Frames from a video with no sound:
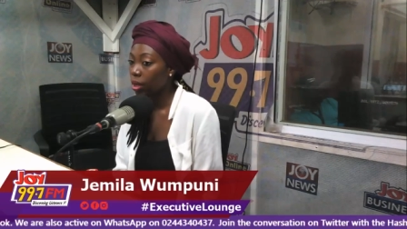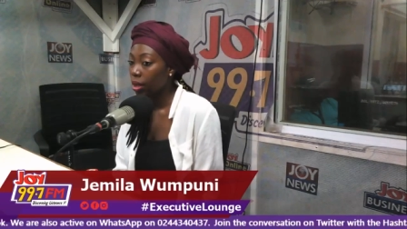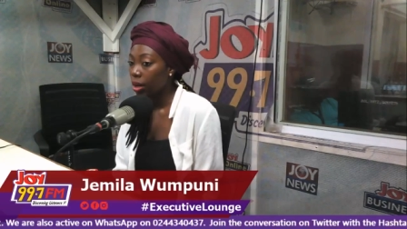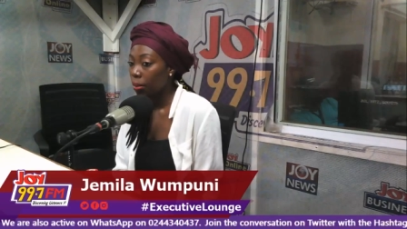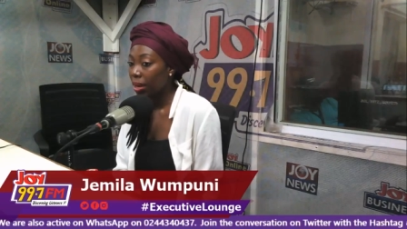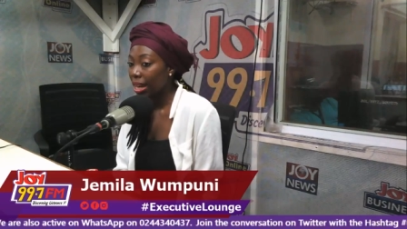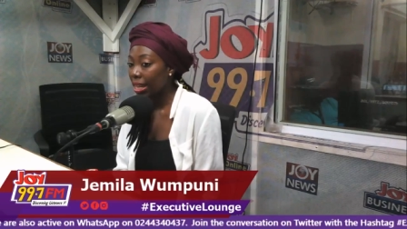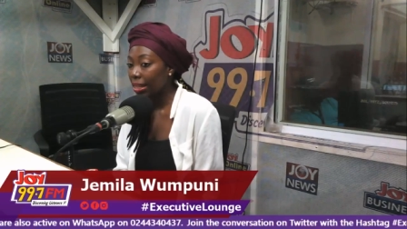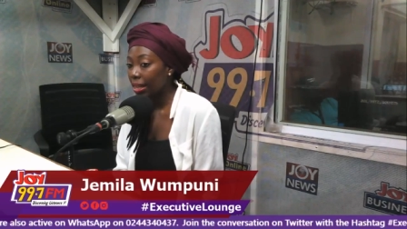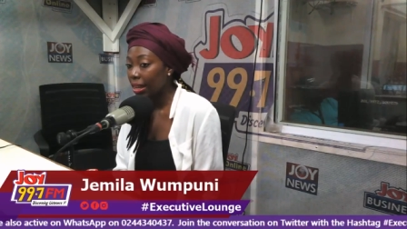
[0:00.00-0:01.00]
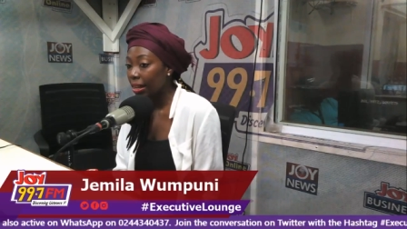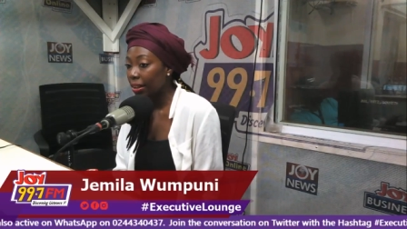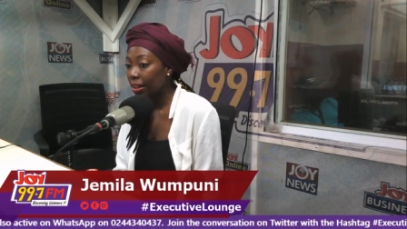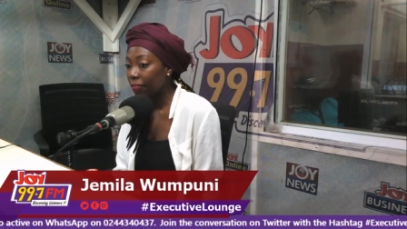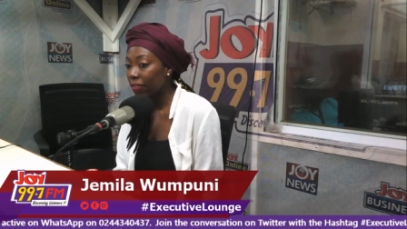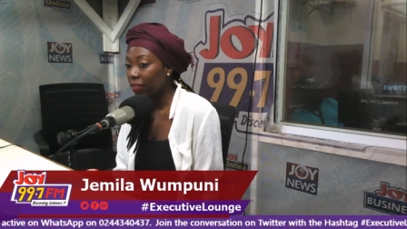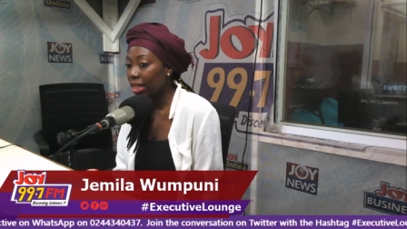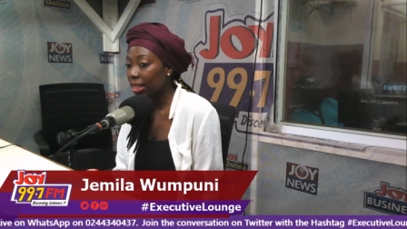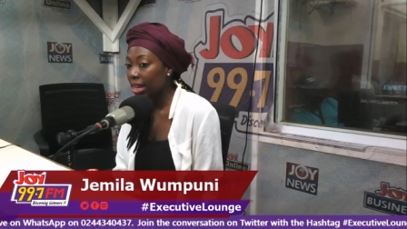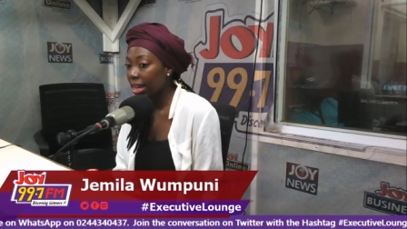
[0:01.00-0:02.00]
But I, uh, I find
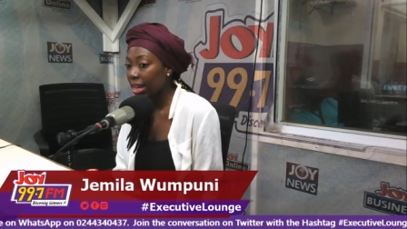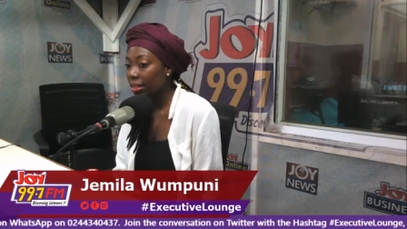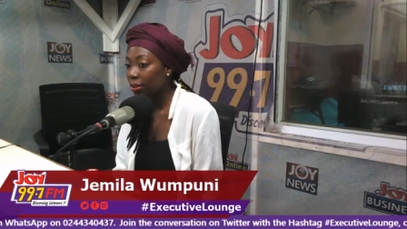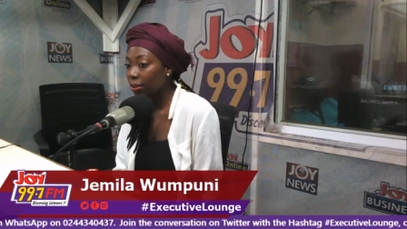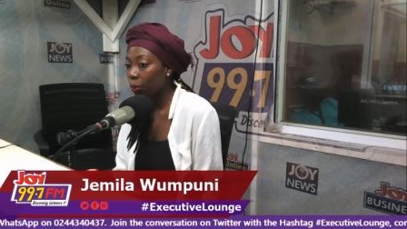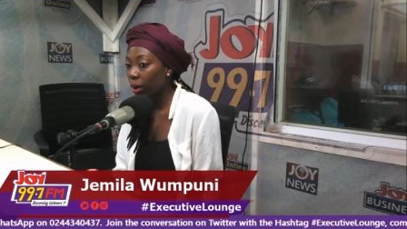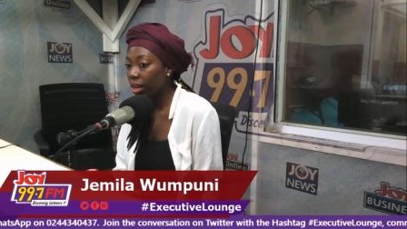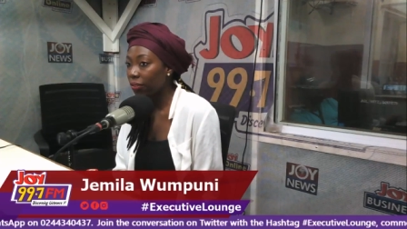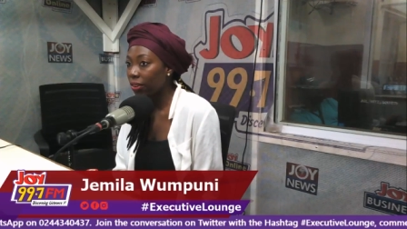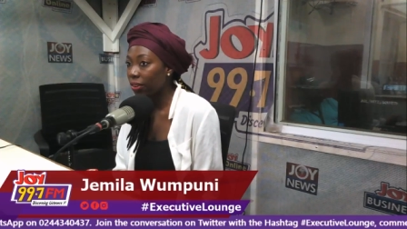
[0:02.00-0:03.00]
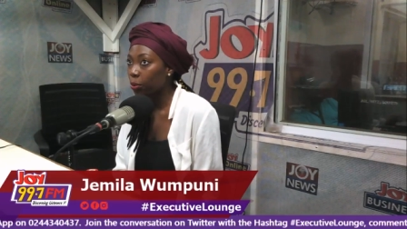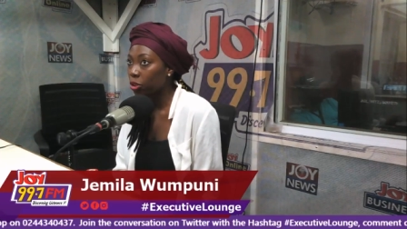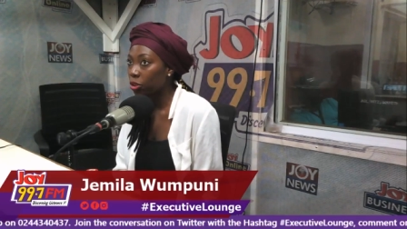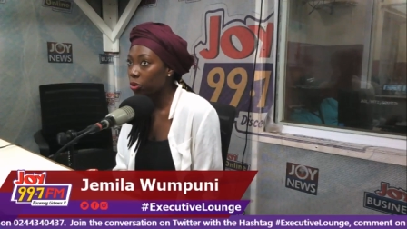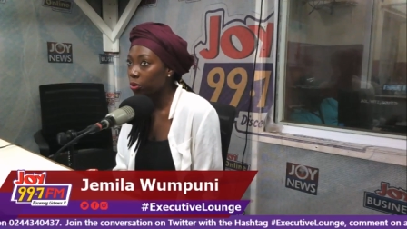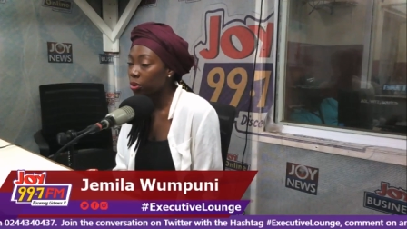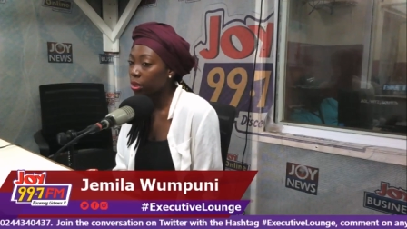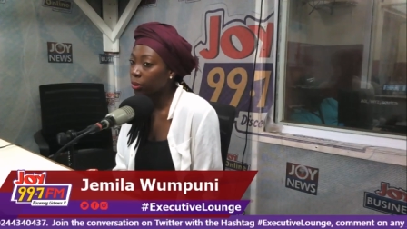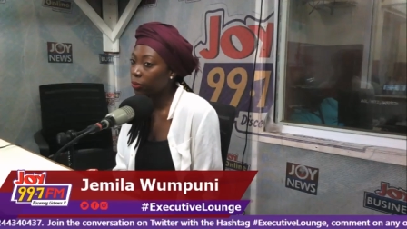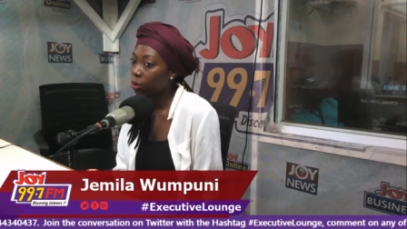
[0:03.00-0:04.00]
that whenever I would use some of
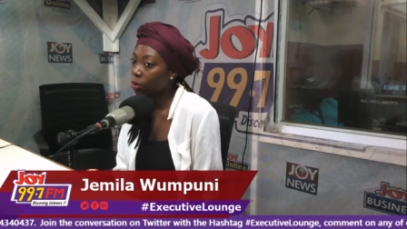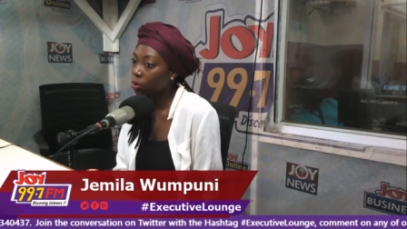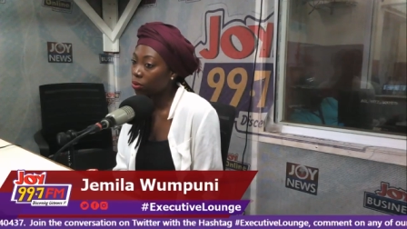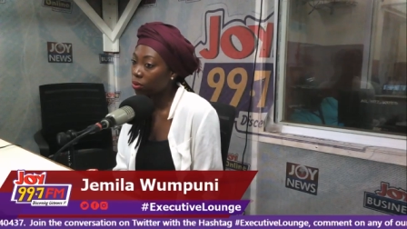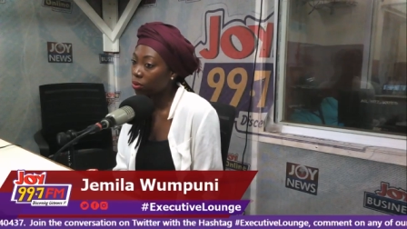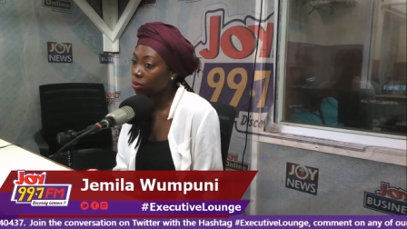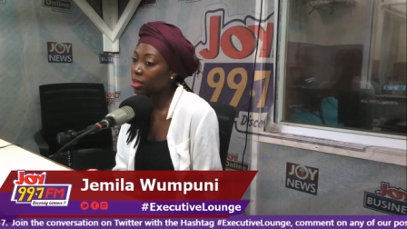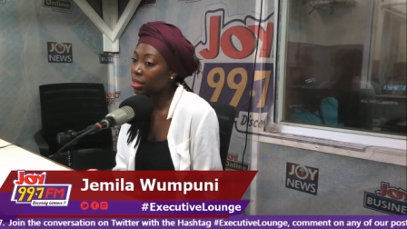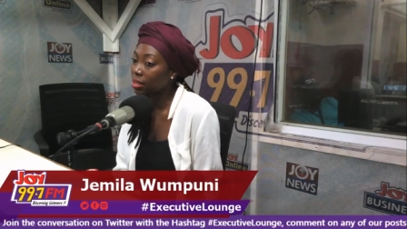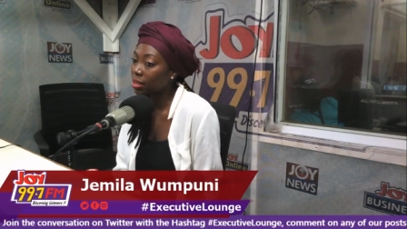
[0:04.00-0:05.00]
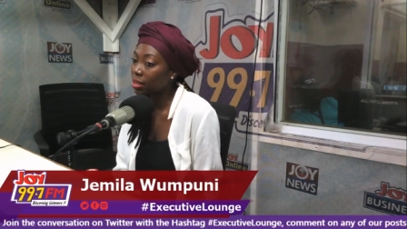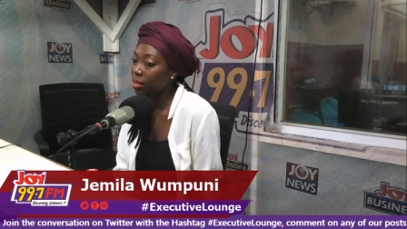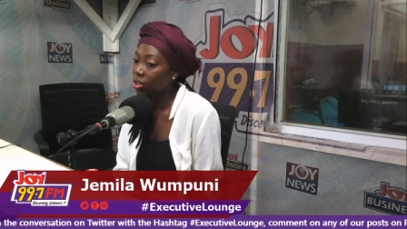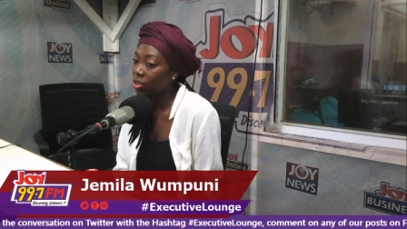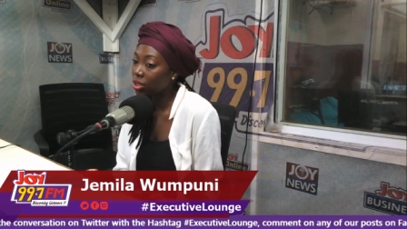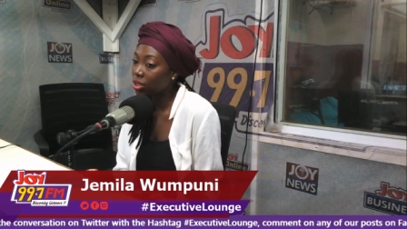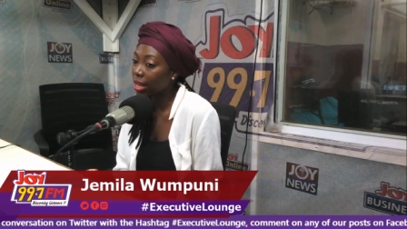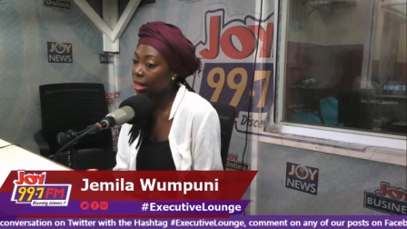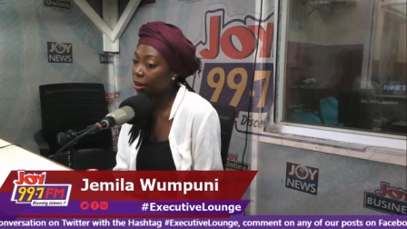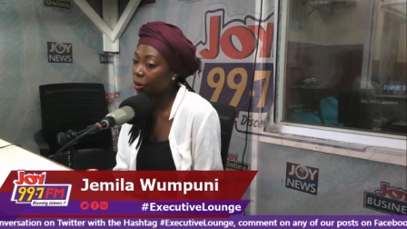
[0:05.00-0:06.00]
those resources, the question that I
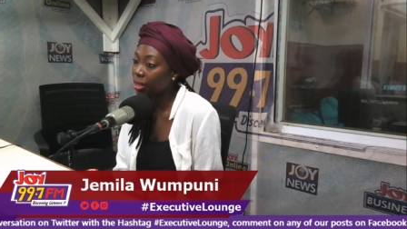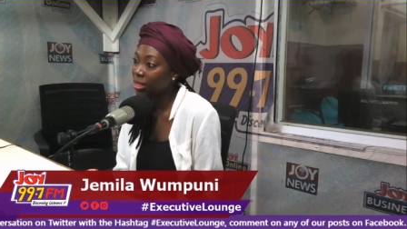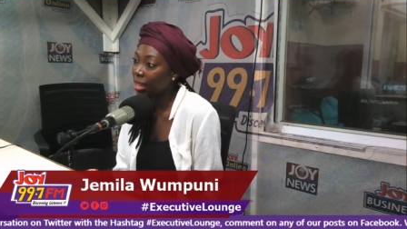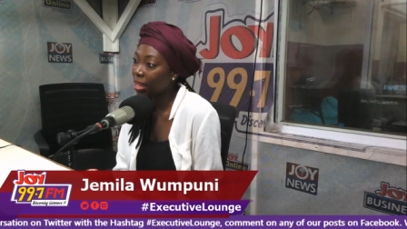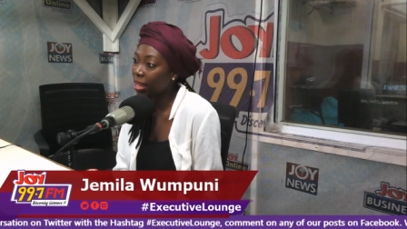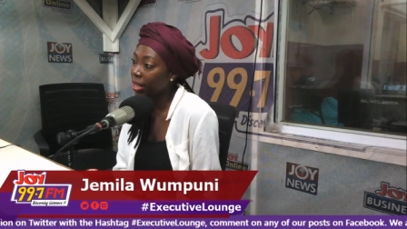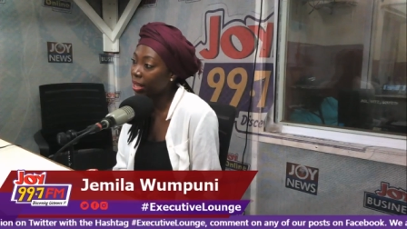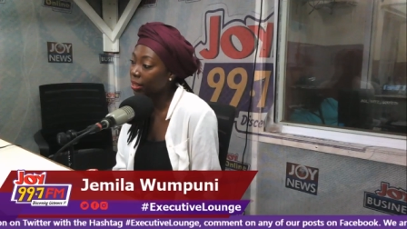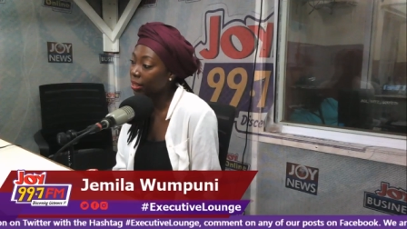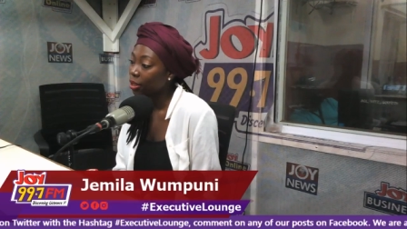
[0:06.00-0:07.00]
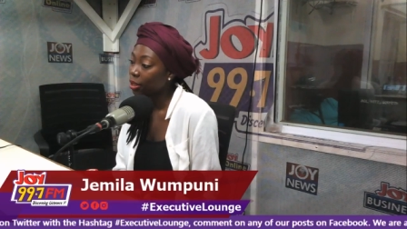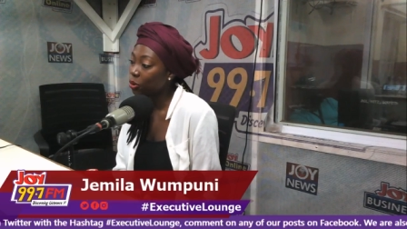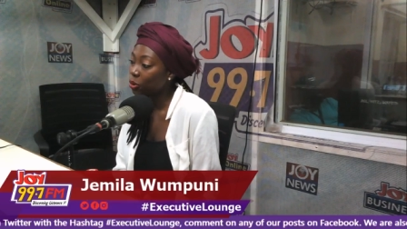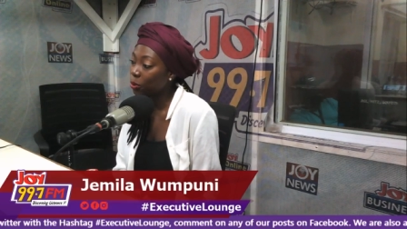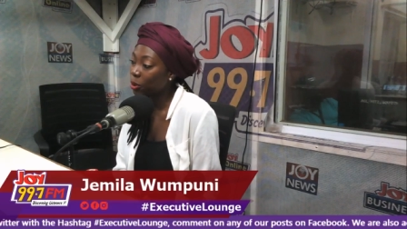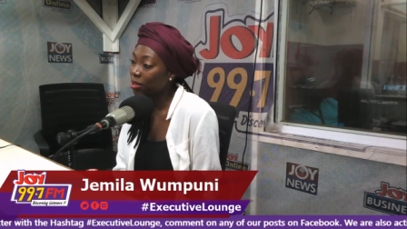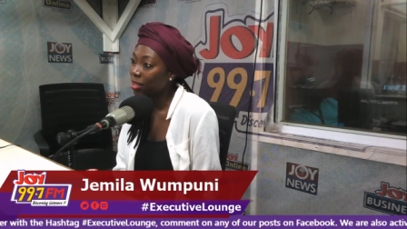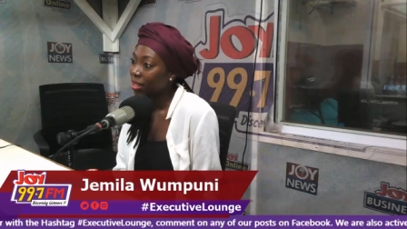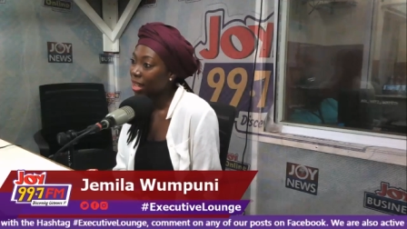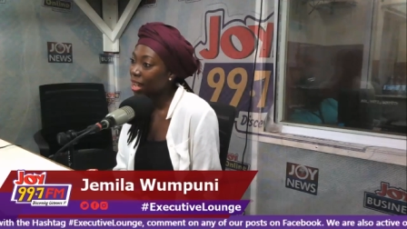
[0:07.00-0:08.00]
always came back to was,
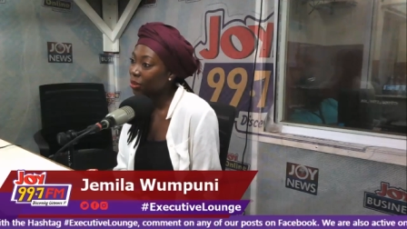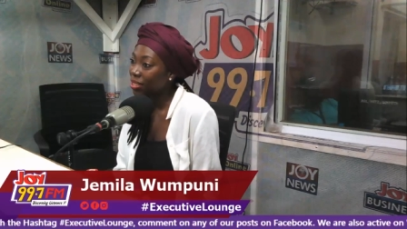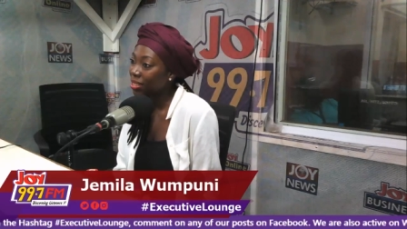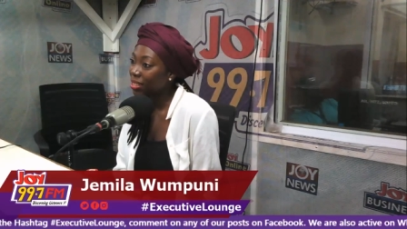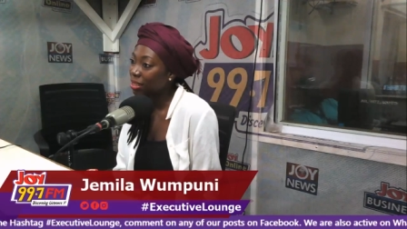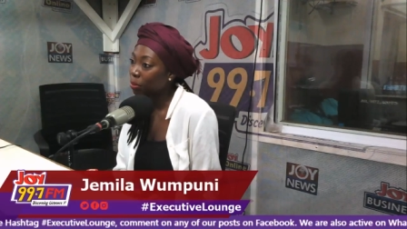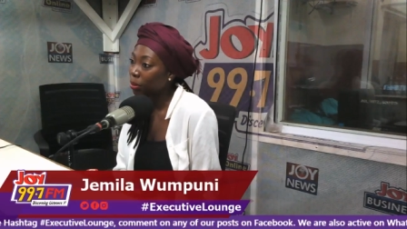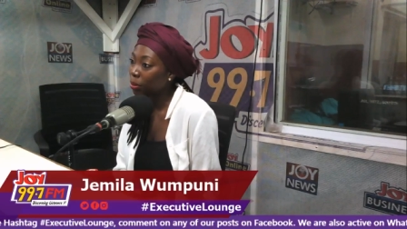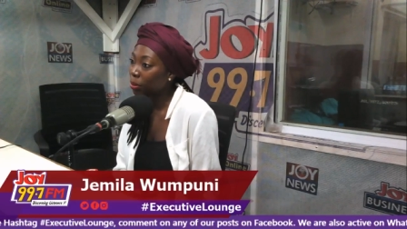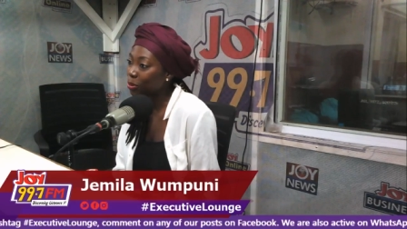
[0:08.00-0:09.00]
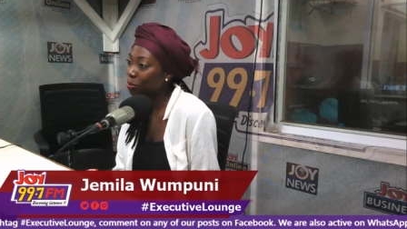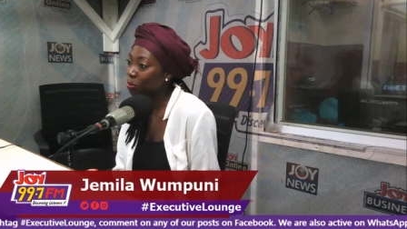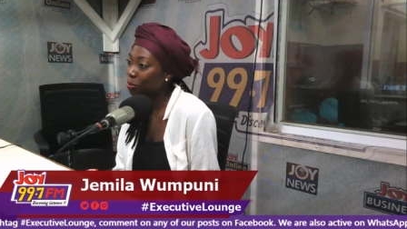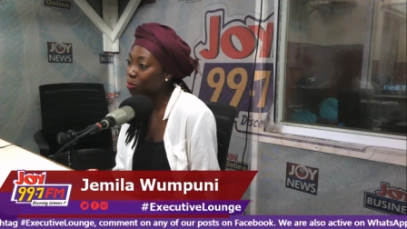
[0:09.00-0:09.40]
how does this apply to me?